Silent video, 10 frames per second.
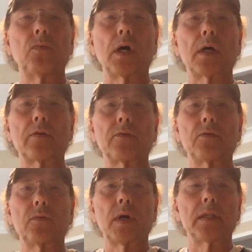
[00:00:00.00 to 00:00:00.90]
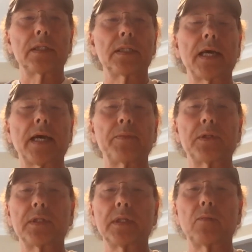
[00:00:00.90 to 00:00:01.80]
walkthrough on the
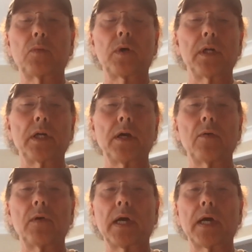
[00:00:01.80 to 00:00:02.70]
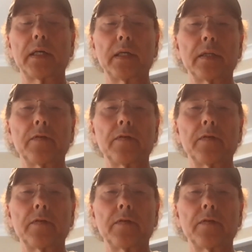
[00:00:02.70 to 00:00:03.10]
steps and where to go and how to get